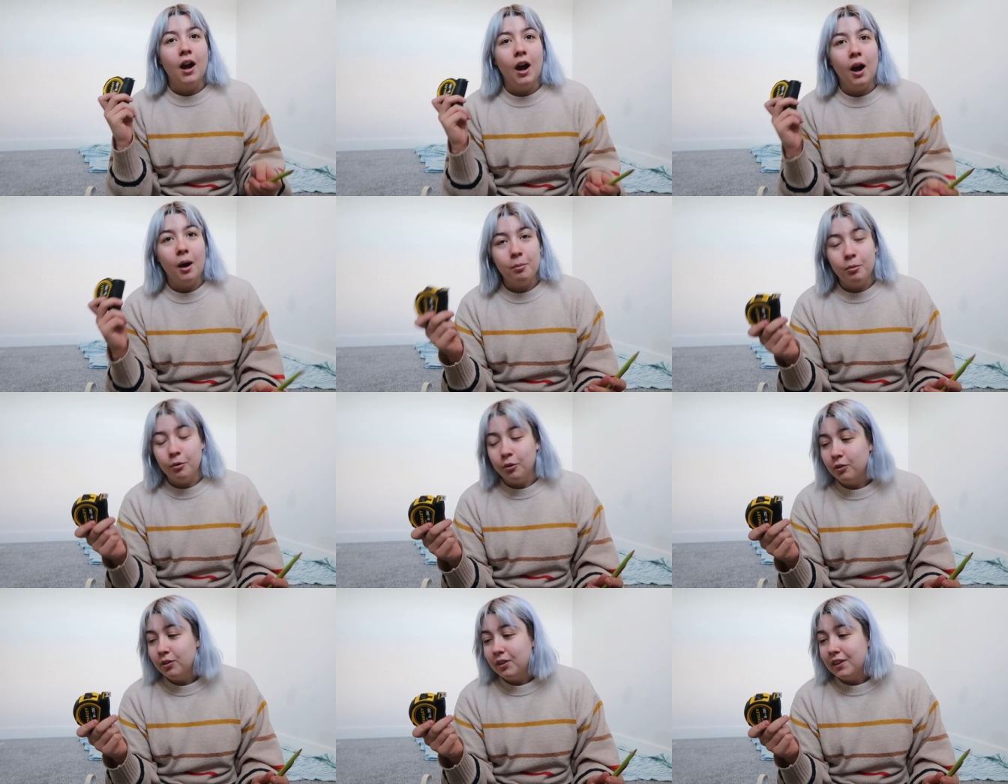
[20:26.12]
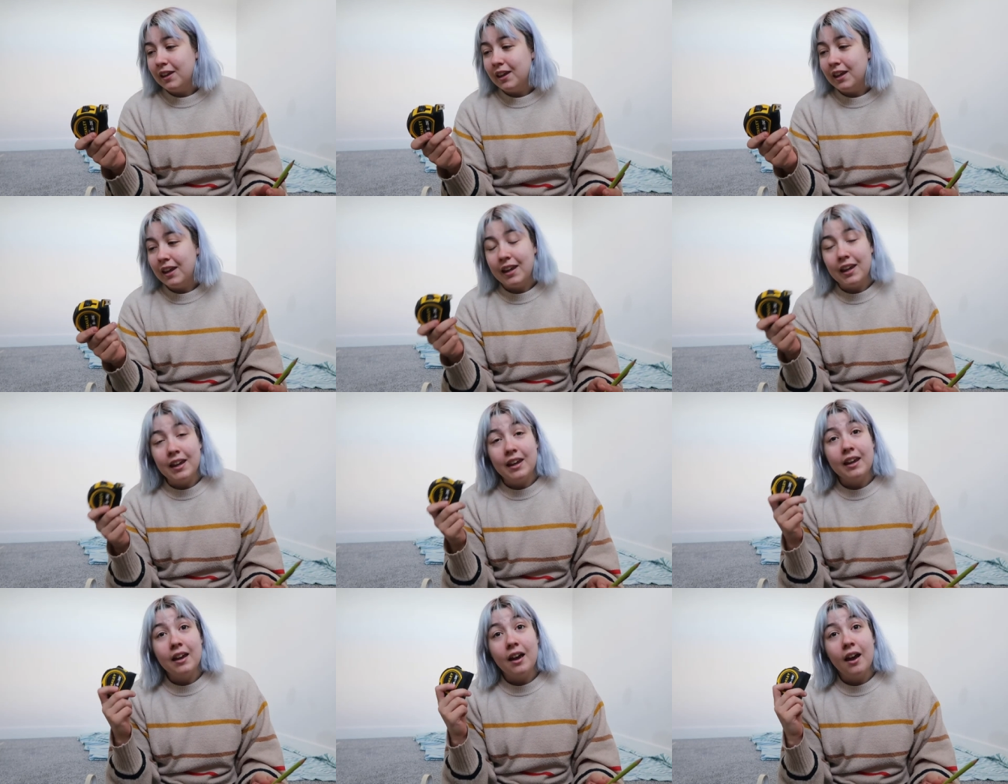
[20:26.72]
I brought
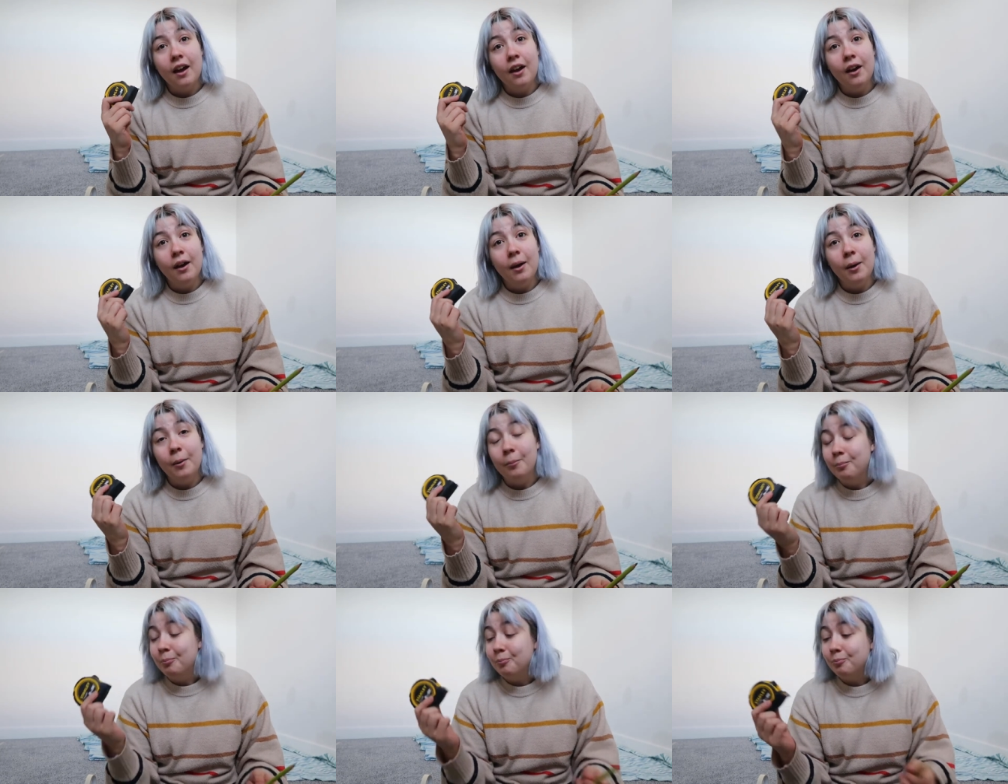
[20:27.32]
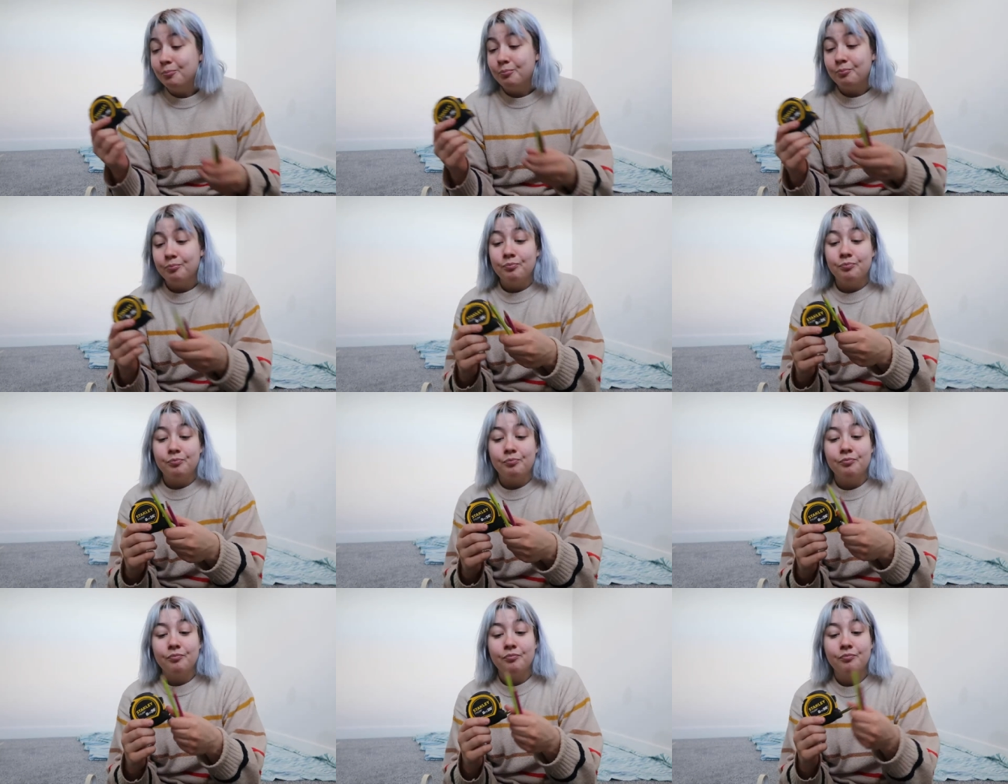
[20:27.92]
the um,
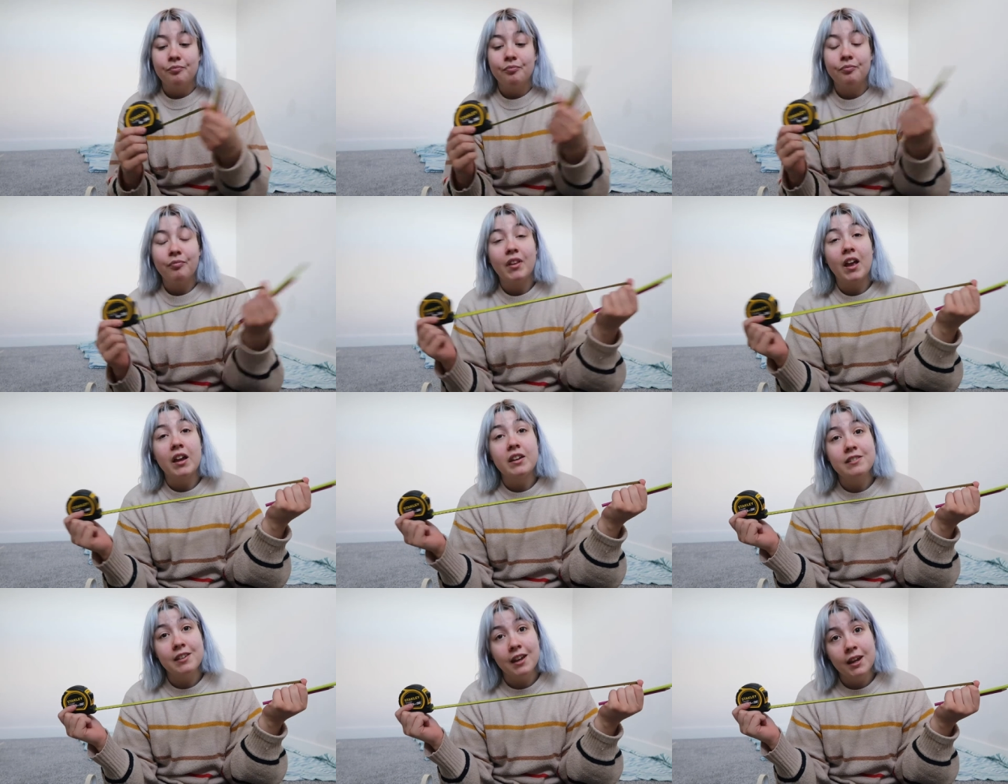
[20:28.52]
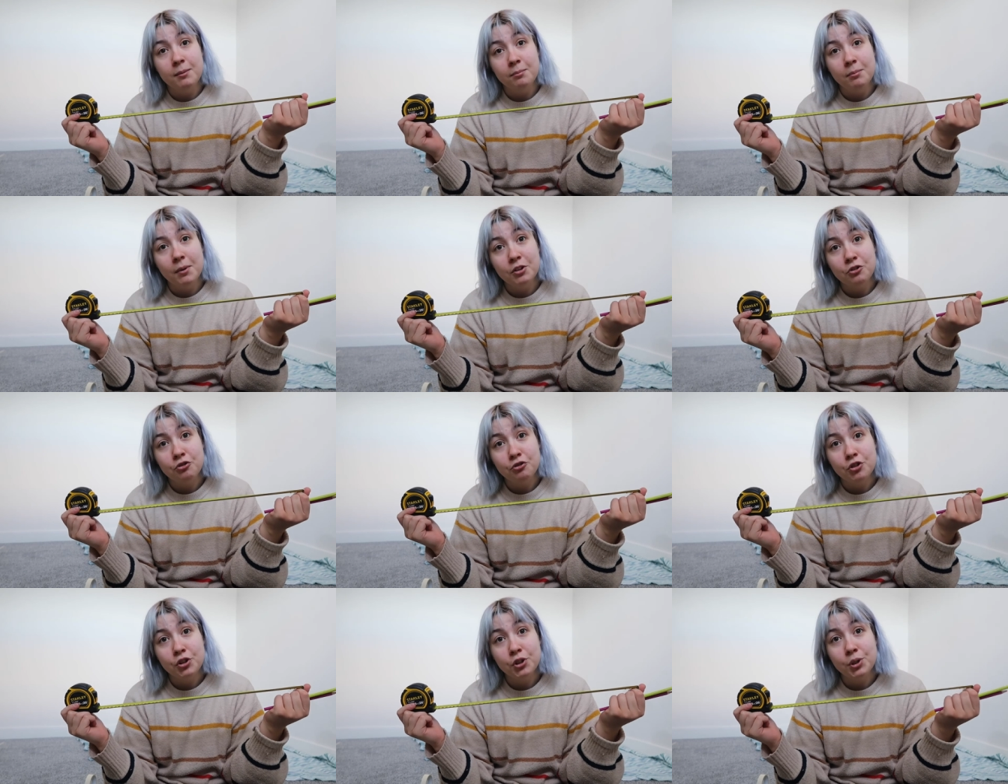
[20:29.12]
tape
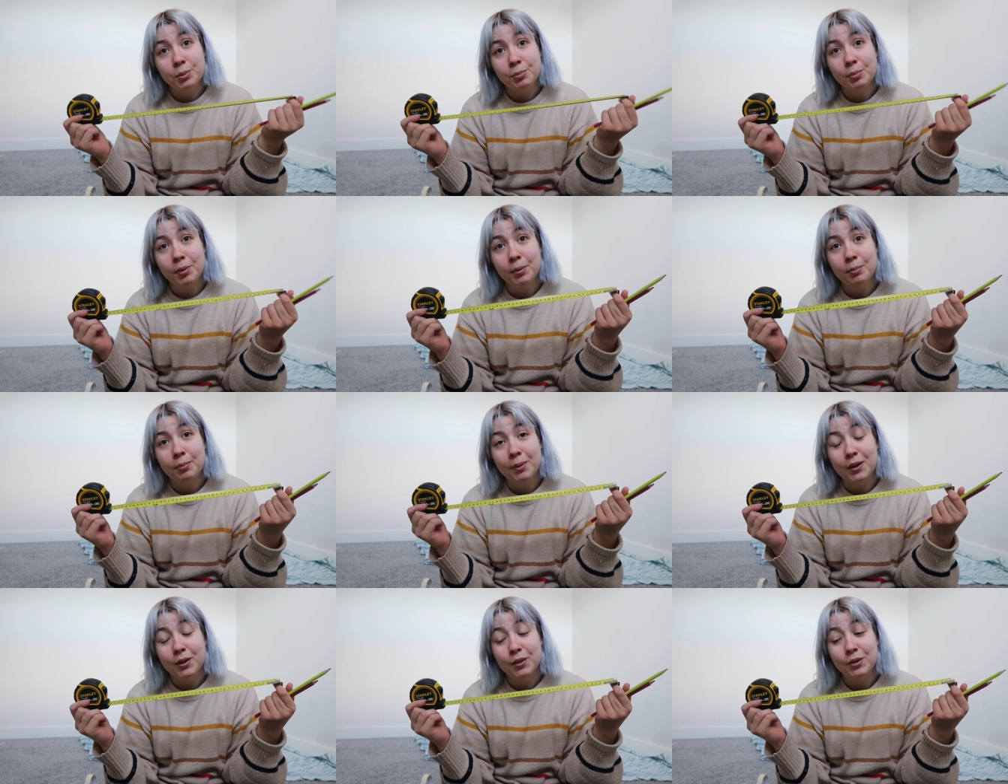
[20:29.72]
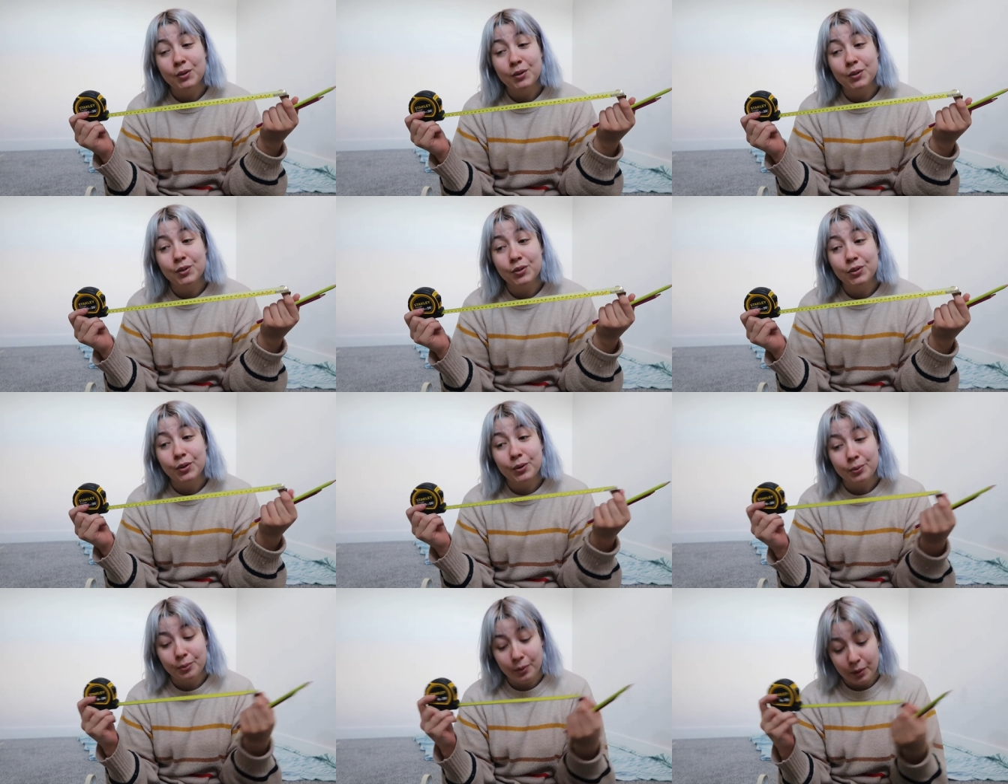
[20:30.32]
measure up
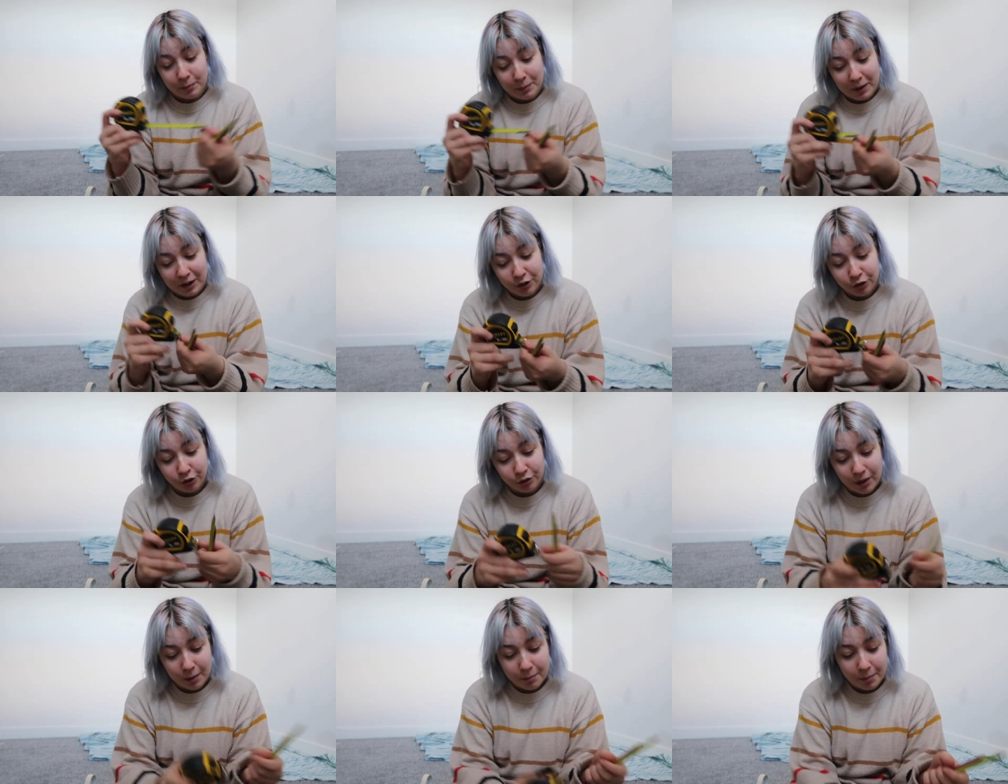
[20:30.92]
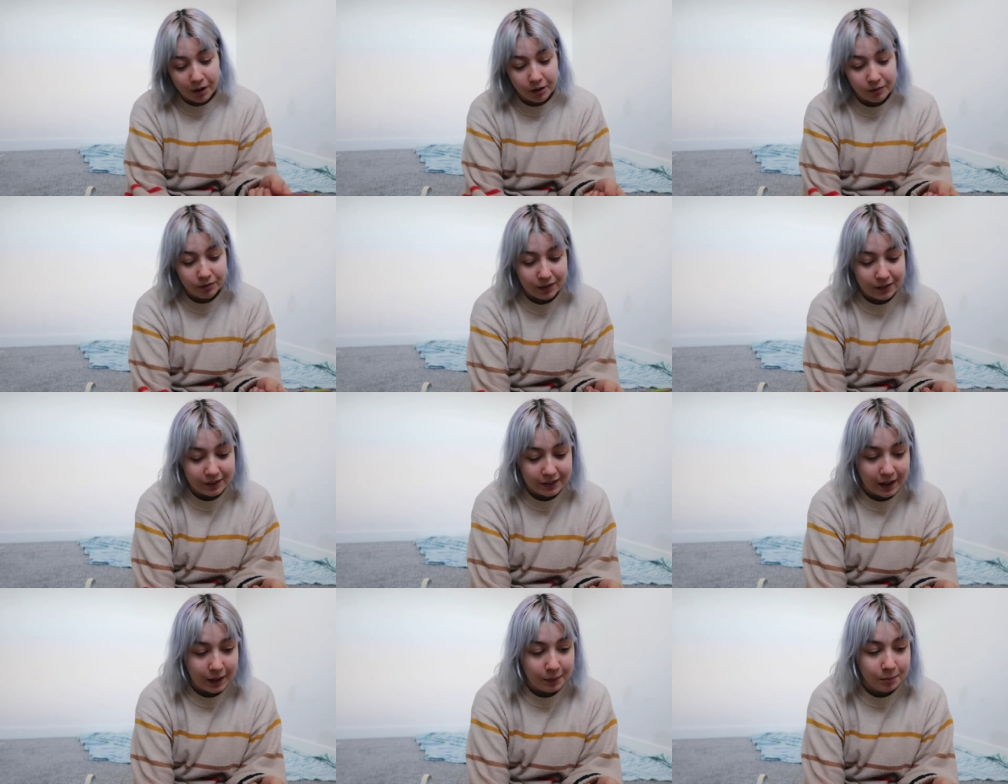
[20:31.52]
because I wanna make sure they're both
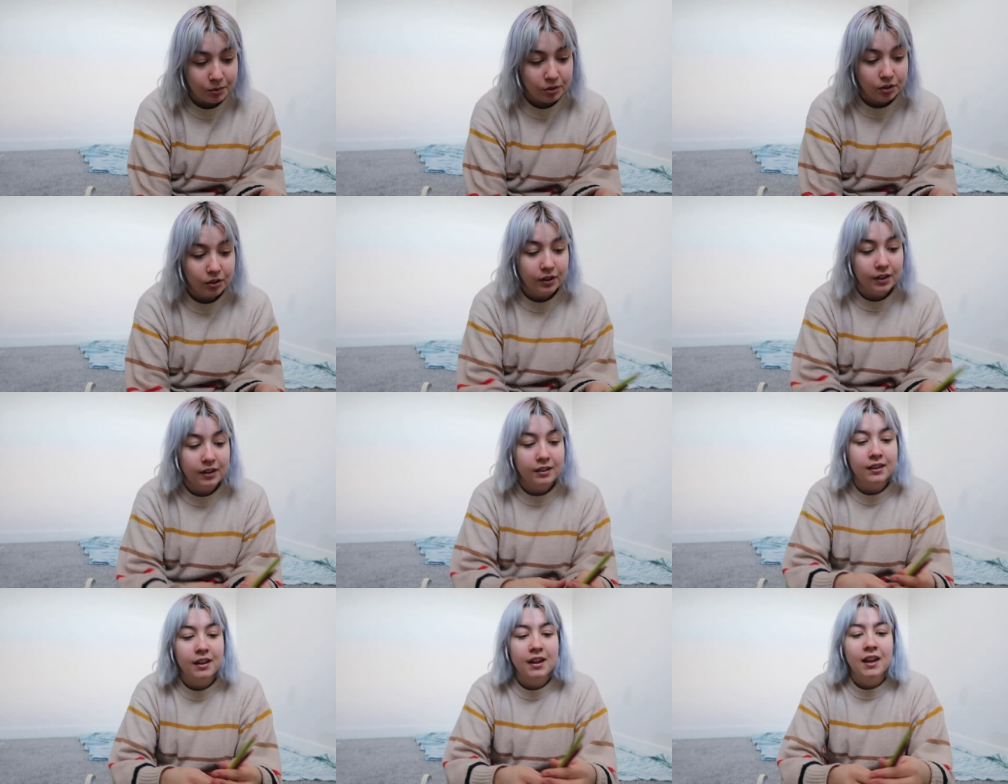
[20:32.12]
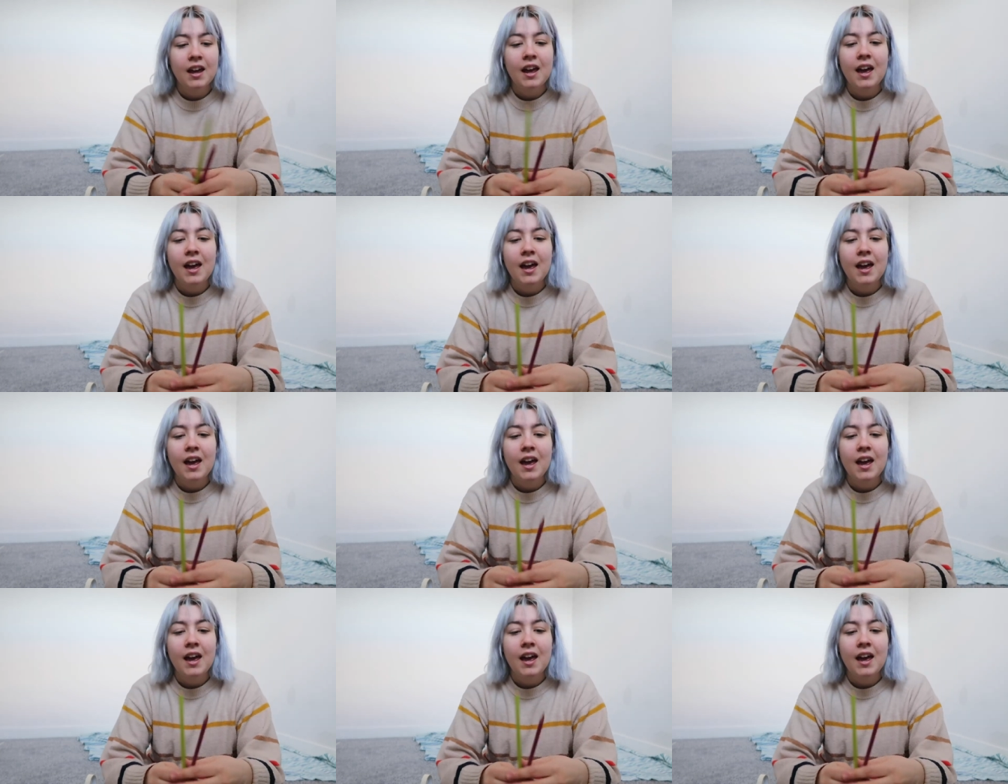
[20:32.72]
the same size.